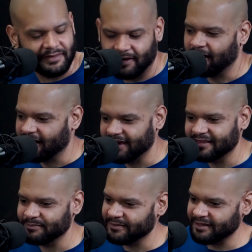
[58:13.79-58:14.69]
All
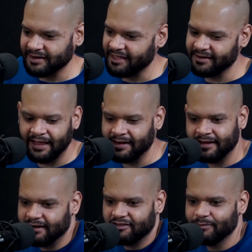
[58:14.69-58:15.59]
right, and that ain't
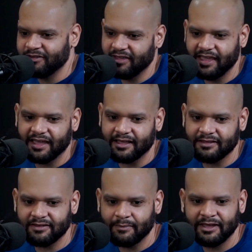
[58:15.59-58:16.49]
nothing else to be said.
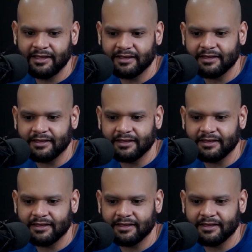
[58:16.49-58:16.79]
Cause I mean,